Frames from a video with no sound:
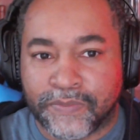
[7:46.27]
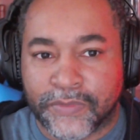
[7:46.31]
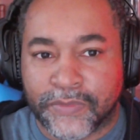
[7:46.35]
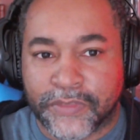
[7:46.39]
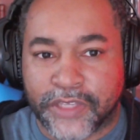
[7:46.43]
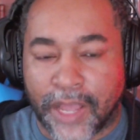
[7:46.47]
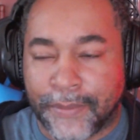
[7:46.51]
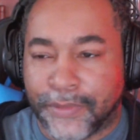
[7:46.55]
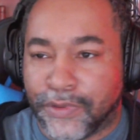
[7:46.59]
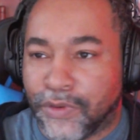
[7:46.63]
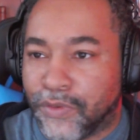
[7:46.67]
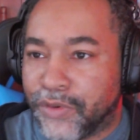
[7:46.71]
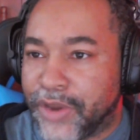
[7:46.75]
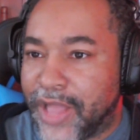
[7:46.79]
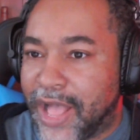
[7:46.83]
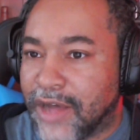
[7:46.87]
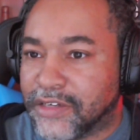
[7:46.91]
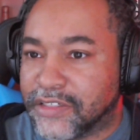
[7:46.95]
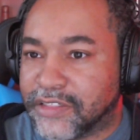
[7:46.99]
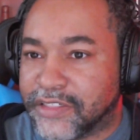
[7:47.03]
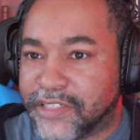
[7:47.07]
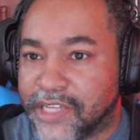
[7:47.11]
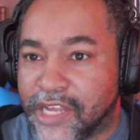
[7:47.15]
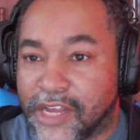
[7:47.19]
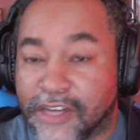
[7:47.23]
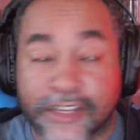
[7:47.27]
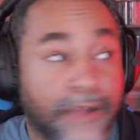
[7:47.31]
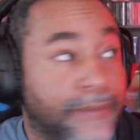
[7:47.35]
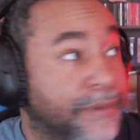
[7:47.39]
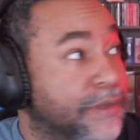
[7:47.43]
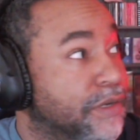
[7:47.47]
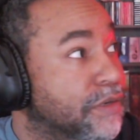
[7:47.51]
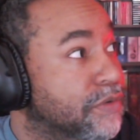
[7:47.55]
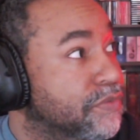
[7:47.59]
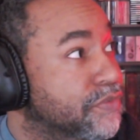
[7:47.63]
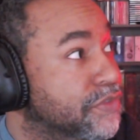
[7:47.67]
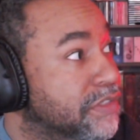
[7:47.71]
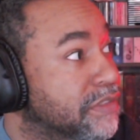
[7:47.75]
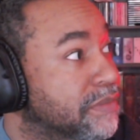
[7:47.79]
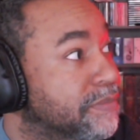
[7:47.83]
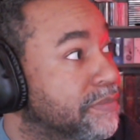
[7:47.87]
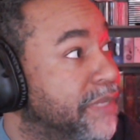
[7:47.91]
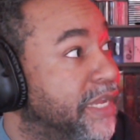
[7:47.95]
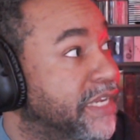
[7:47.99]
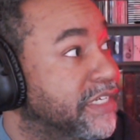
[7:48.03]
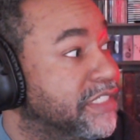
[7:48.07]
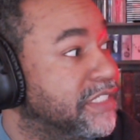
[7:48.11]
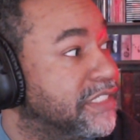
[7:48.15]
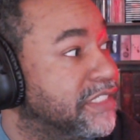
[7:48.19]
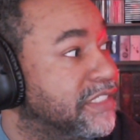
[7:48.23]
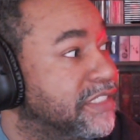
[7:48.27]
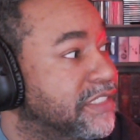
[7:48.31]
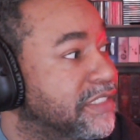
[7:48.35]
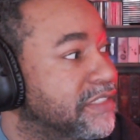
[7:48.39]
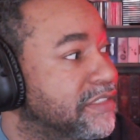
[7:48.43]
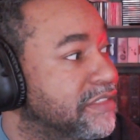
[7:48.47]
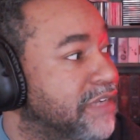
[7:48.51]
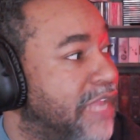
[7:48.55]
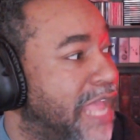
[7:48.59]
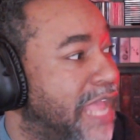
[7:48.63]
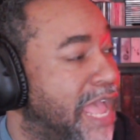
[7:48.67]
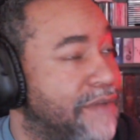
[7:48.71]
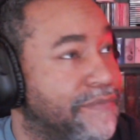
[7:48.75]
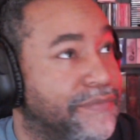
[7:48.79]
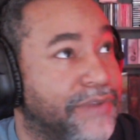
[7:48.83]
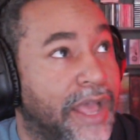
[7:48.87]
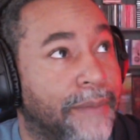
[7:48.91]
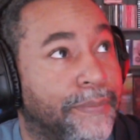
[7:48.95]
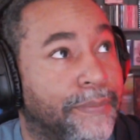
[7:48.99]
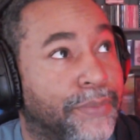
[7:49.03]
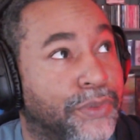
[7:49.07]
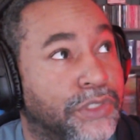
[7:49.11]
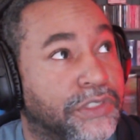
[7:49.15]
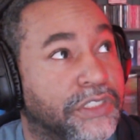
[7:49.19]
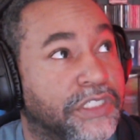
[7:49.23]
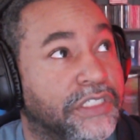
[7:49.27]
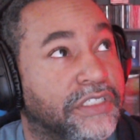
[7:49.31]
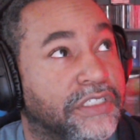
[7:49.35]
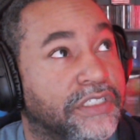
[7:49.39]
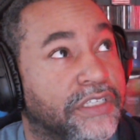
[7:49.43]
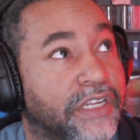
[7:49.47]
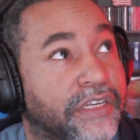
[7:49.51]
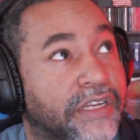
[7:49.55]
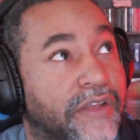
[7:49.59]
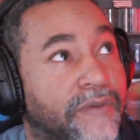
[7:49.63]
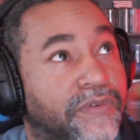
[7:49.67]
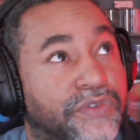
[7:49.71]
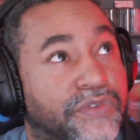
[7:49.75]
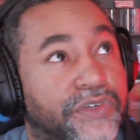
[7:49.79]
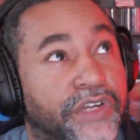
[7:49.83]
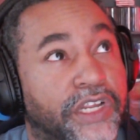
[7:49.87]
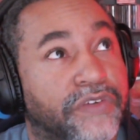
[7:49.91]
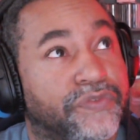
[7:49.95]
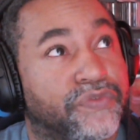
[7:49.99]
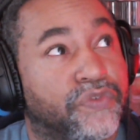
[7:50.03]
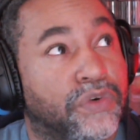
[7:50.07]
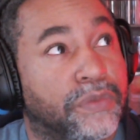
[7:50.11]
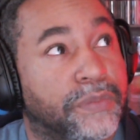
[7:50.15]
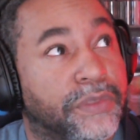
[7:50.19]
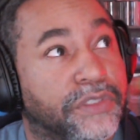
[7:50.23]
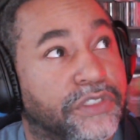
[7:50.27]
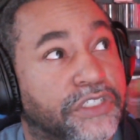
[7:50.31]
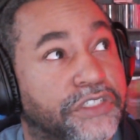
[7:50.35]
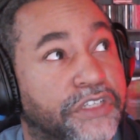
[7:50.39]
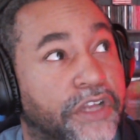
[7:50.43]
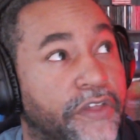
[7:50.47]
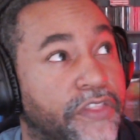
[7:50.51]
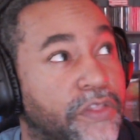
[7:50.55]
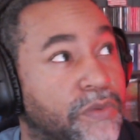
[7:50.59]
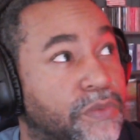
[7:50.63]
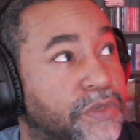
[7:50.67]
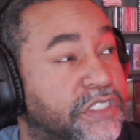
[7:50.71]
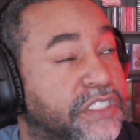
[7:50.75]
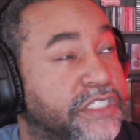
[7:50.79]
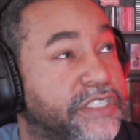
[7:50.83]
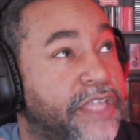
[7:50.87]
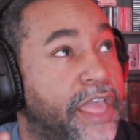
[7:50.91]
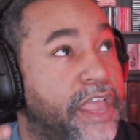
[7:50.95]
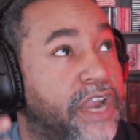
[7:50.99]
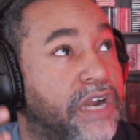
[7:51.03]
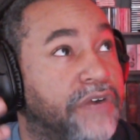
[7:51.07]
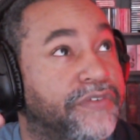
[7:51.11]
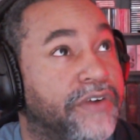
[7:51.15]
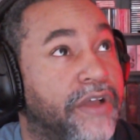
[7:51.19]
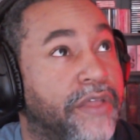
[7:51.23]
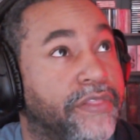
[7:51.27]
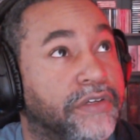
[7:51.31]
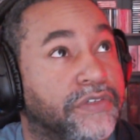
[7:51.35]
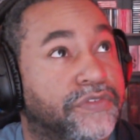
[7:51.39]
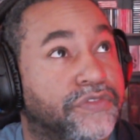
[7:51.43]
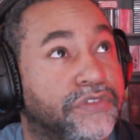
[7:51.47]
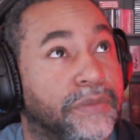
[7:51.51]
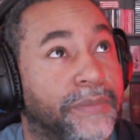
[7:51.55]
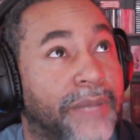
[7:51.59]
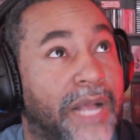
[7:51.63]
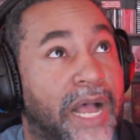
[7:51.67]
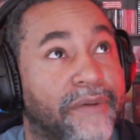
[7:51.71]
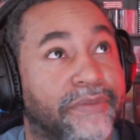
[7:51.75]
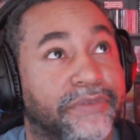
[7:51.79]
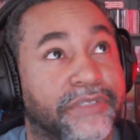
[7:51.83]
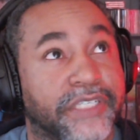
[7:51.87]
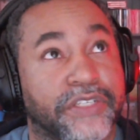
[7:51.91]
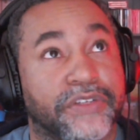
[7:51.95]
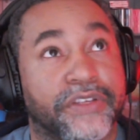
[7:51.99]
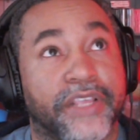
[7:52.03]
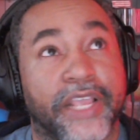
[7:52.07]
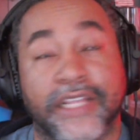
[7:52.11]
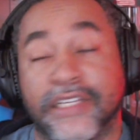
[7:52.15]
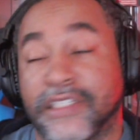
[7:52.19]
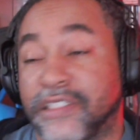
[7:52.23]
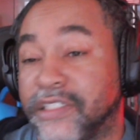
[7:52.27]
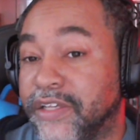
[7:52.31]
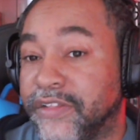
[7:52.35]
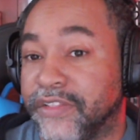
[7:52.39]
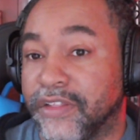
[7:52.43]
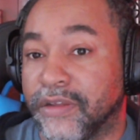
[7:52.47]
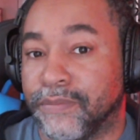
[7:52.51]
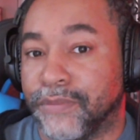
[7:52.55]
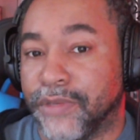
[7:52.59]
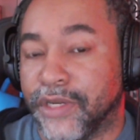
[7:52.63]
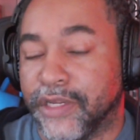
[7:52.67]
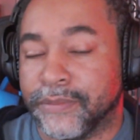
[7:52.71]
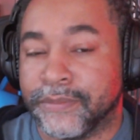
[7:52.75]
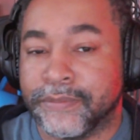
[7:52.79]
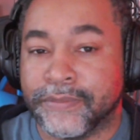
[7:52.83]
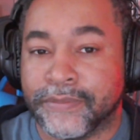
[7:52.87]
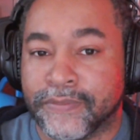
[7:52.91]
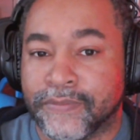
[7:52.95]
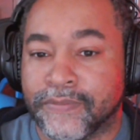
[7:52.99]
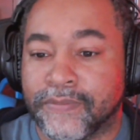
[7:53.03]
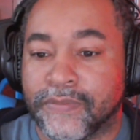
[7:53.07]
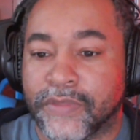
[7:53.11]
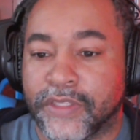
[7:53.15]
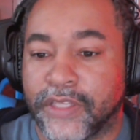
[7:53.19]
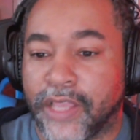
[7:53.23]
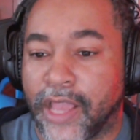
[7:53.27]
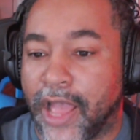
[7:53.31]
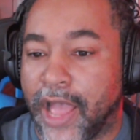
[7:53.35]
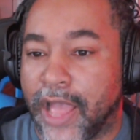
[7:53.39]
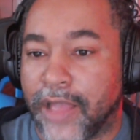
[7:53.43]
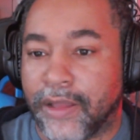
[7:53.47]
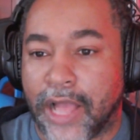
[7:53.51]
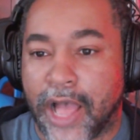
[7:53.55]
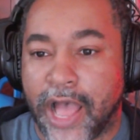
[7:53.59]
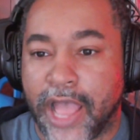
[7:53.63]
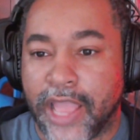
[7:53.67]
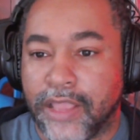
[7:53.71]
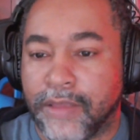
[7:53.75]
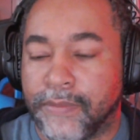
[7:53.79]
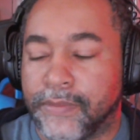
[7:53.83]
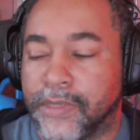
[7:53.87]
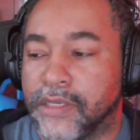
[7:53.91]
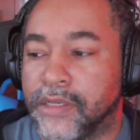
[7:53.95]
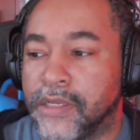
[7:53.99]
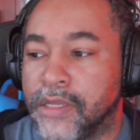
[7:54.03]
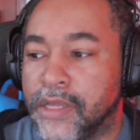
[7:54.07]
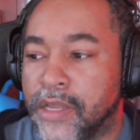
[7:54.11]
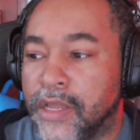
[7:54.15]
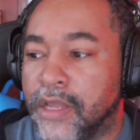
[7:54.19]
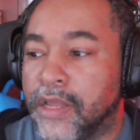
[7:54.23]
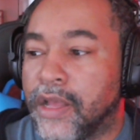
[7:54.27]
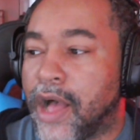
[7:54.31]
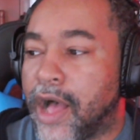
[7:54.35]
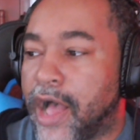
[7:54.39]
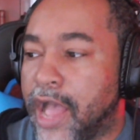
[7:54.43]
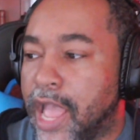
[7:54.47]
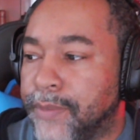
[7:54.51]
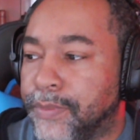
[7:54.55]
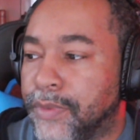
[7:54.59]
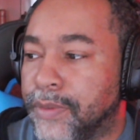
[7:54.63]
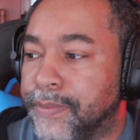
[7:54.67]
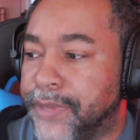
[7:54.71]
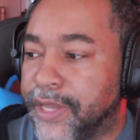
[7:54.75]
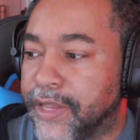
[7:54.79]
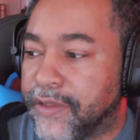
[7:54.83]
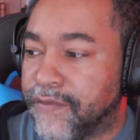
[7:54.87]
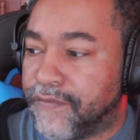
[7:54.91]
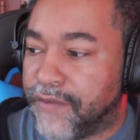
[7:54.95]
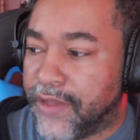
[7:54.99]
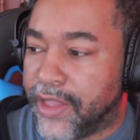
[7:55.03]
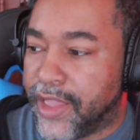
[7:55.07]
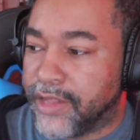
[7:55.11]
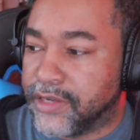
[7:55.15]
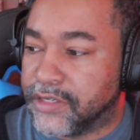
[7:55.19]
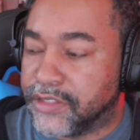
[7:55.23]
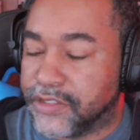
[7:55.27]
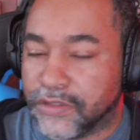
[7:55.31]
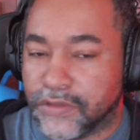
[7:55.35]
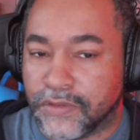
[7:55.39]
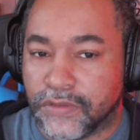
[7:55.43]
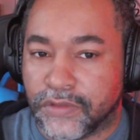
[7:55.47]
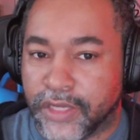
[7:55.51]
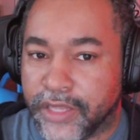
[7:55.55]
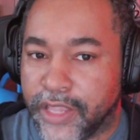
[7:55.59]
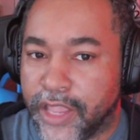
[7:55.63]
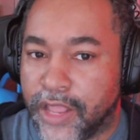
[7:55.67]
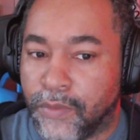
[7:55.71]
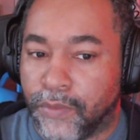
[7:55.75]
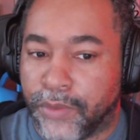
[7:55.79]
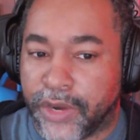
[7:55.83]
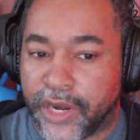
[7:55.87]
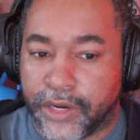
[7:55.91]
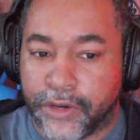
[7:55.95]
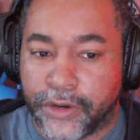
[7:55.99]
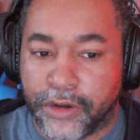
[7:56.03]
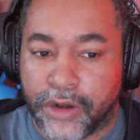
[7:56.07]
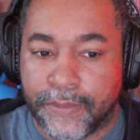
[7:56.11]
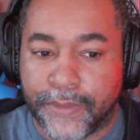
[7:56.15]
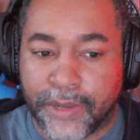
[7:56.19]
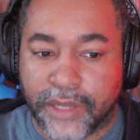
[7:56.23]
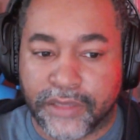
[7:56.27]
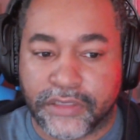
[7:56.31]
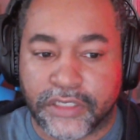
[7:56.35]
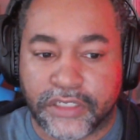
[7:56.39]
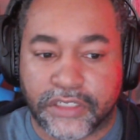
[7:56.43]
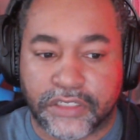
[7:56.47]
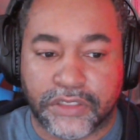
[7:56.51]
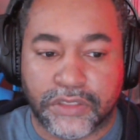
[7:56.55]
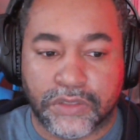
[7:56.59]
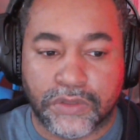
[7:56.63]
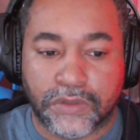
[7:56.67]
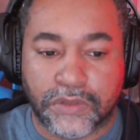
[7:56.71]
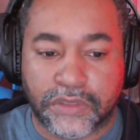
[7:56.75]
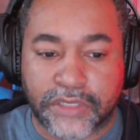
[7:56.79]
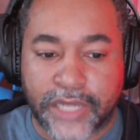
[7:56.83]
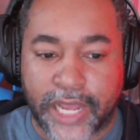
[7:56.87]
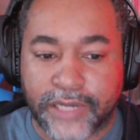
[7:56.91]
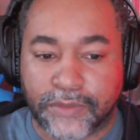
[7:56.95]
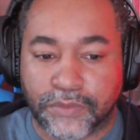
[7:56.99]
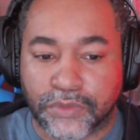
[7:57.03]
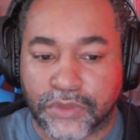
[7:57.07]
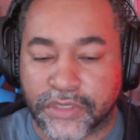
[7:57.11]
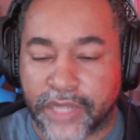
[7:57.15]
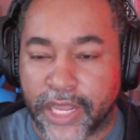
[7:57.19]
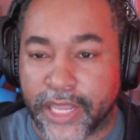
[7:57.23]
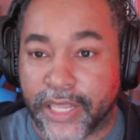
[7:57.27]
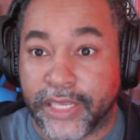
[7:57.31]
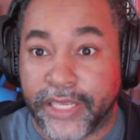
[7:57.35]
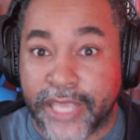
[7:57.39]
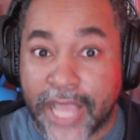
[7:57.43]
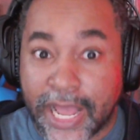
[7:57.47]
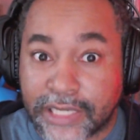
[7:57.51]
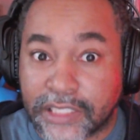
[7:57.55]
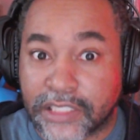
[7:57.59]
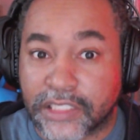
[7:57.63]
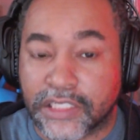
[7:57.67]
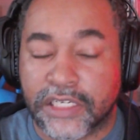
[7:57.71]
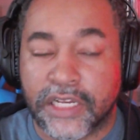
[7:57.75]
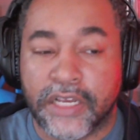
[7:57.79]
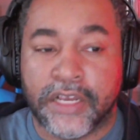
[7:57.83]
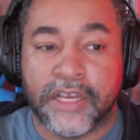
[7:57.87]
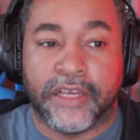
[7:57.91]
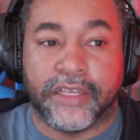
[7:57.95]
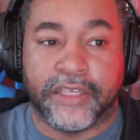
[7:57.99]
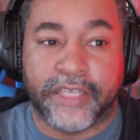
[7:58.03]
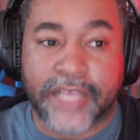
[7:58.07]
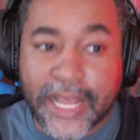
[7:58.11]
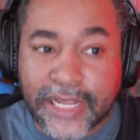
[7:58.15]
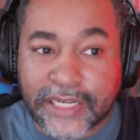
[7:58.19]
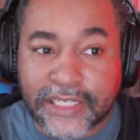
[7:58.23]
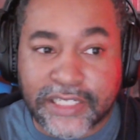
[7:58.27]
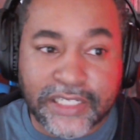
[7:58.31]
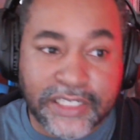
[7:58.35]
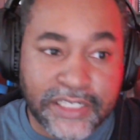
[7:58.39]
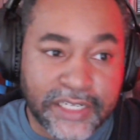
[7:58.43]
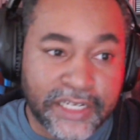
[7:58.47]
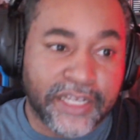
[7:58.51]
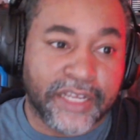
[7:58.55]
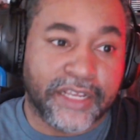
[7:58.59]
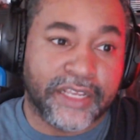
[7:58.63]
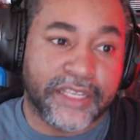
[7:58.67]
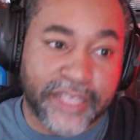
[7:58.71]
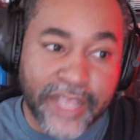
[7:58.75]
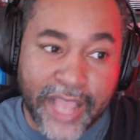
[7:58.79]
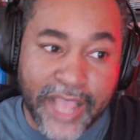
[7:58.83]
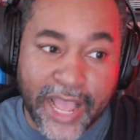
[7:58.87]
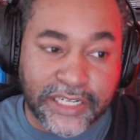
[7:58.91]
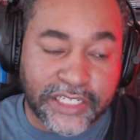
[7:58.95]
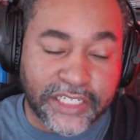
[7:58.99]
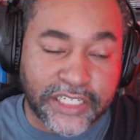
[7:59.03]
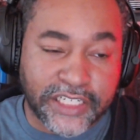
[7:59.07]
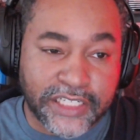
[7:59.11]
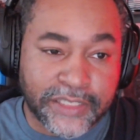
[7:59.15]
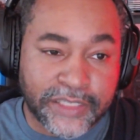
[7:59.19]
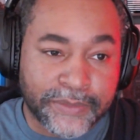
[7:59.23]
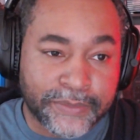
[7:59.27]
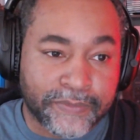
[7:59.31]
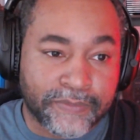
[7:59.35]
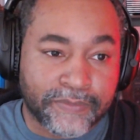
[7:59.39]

Got my own house now. I just have not purchased enough Transformers. There's other ones scattered around the room. Obviously, you can't see them, but yeah, I am a big fan. So again, when I heard about this news, I was like, yes, yes, yes.